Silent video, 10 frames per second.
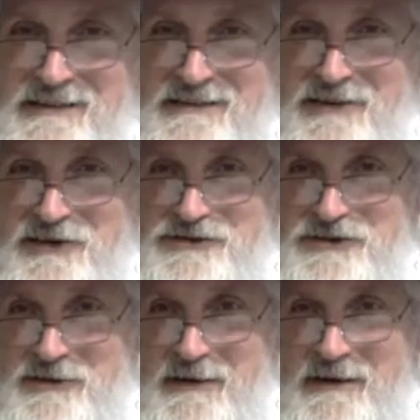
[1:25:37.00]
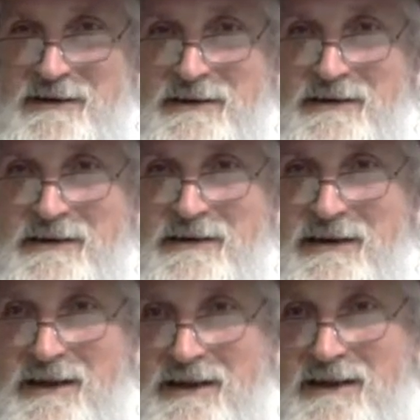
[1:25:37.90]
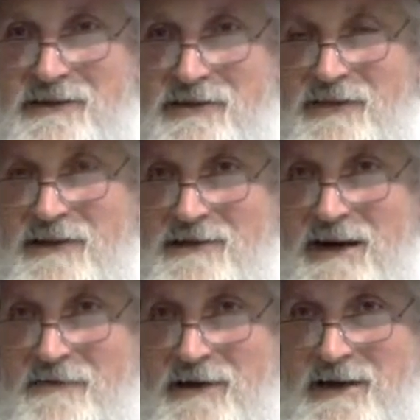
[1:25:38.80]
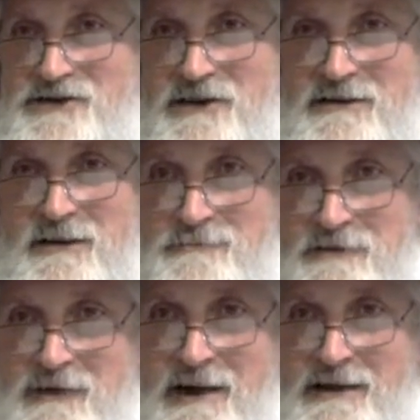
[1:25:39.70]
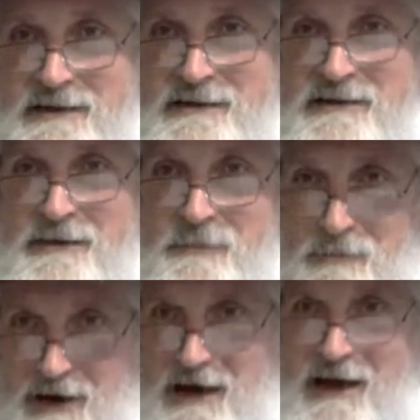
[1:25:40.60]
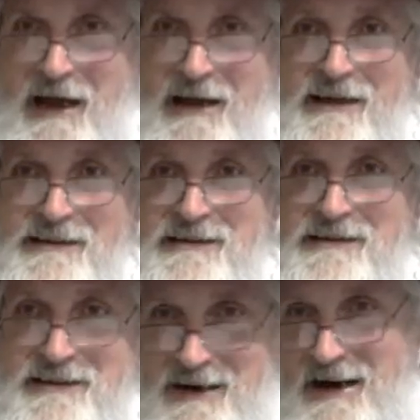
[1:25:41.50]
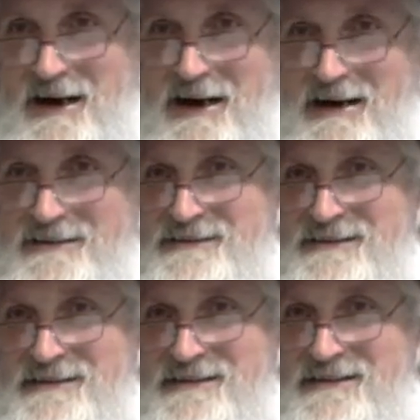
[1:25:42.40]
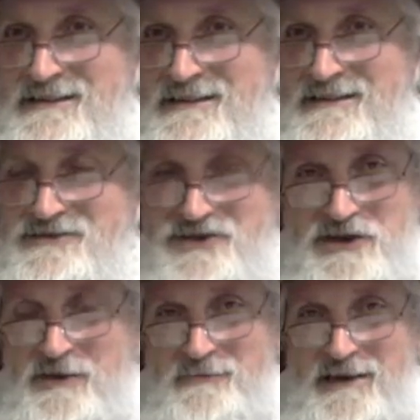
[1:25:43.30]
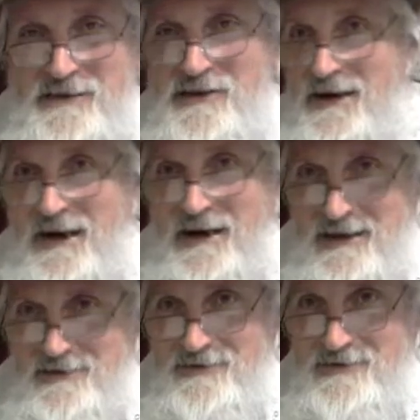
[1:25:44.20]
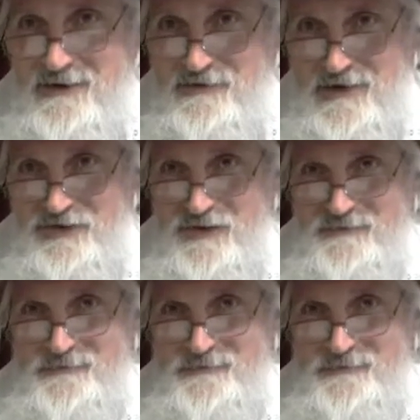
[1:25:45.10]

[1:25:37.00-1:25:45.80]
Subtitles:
The Yeshua is the salvation provided by Yah. Yeshua means Yah is salvation.